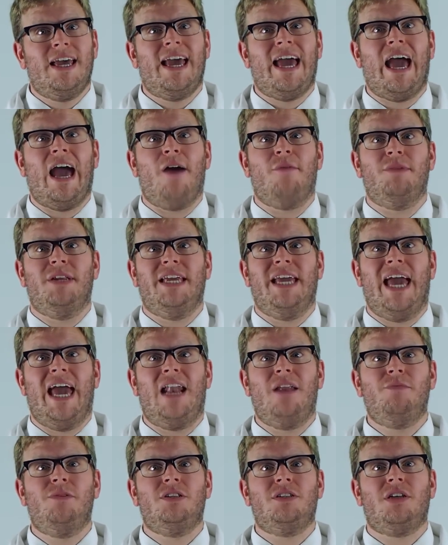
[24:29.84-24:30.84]
How many
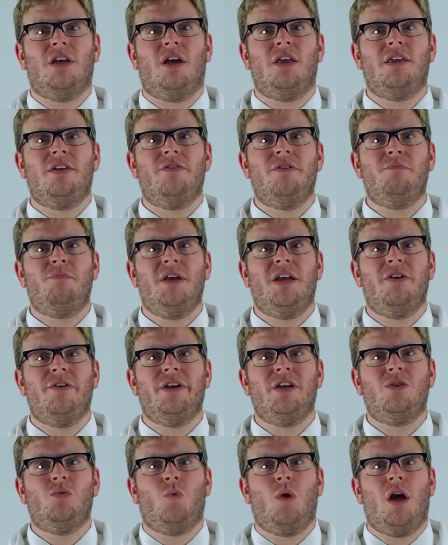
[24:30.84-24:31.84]
elements are there in
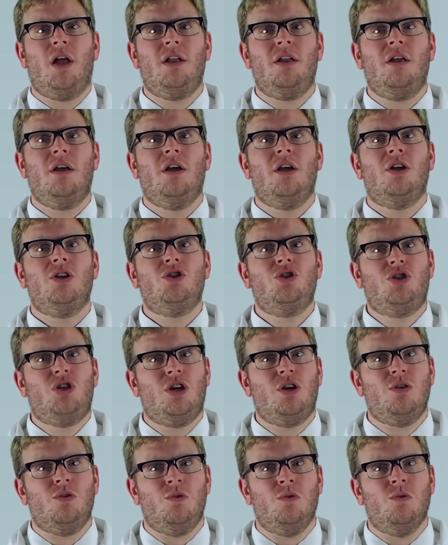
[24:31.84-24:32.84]
period 1?
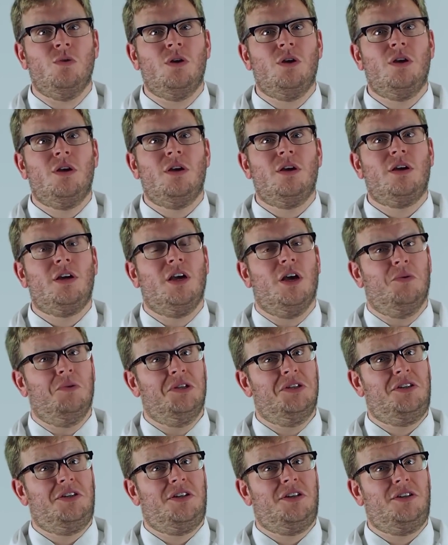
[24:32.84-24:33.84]
2.
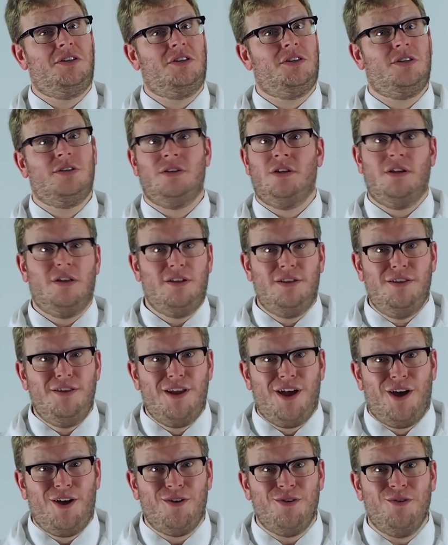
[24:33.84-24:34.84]
Coincidence?
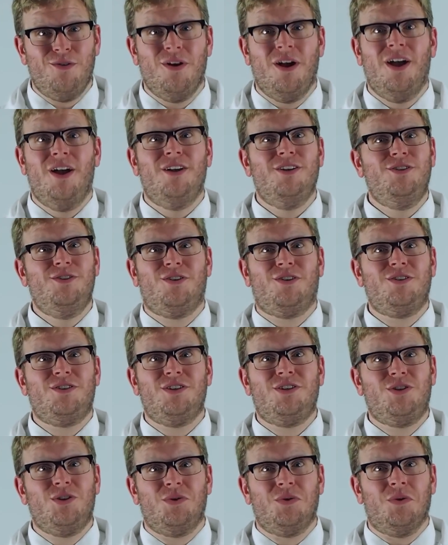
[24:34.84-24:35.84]
No, not
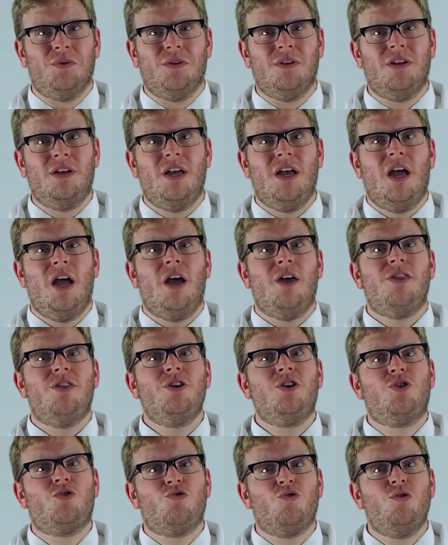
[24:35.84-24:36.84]
at all. The
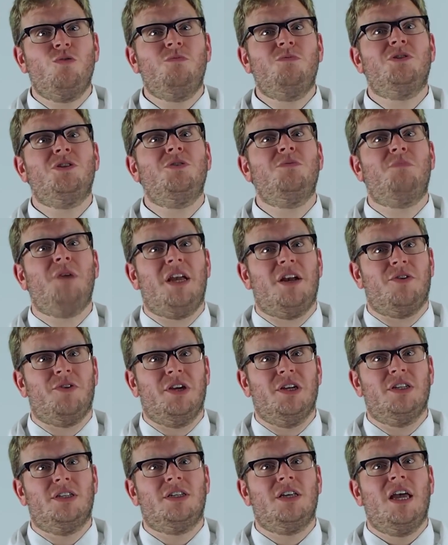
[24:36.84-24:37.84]
groups and
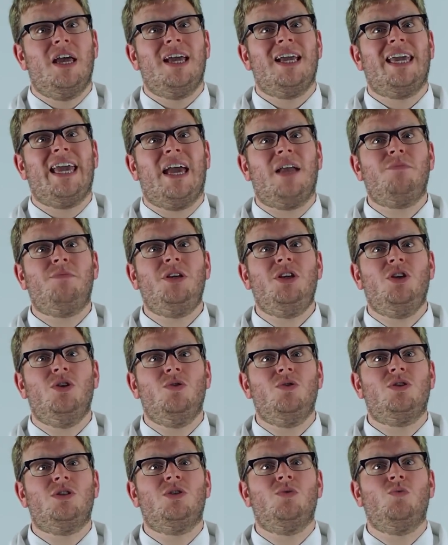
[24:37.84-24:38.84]
periods can be
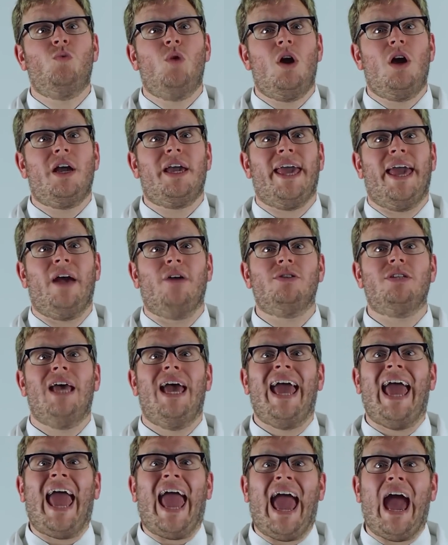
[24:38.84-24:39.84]
used to work out
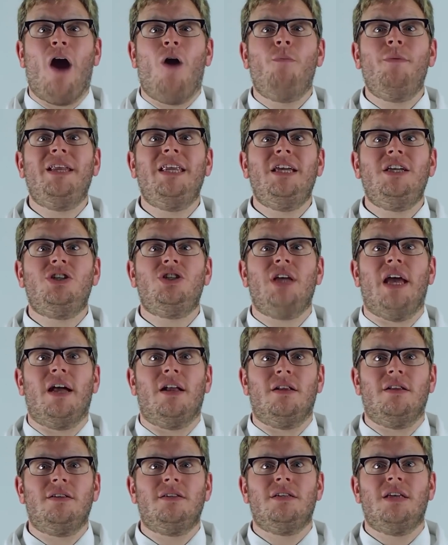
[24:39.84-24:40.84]
how many
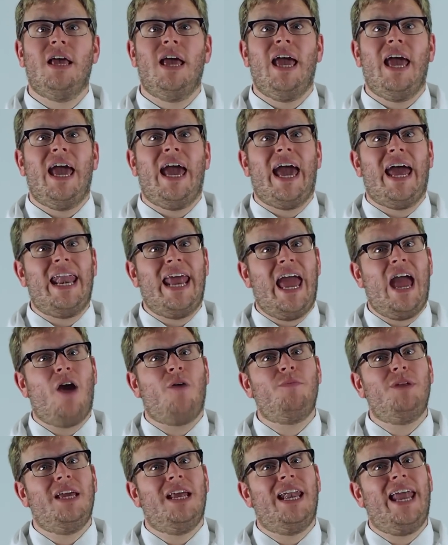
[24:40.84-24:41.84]
shells and how
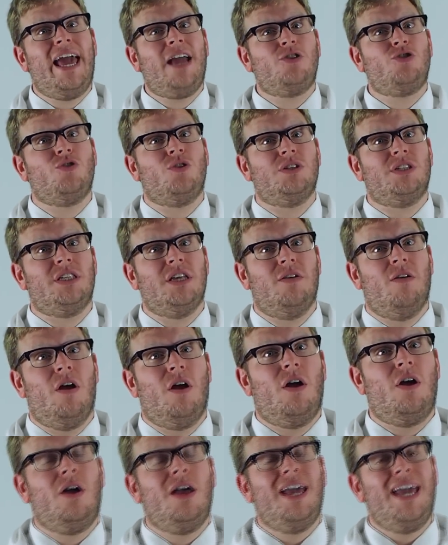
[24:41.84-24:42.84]
many electrons there
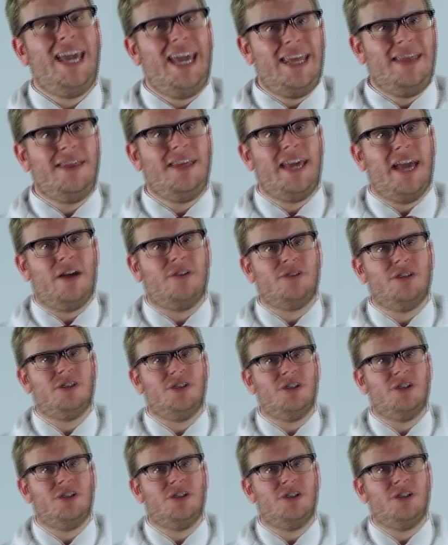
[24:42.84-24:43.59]
are in the outer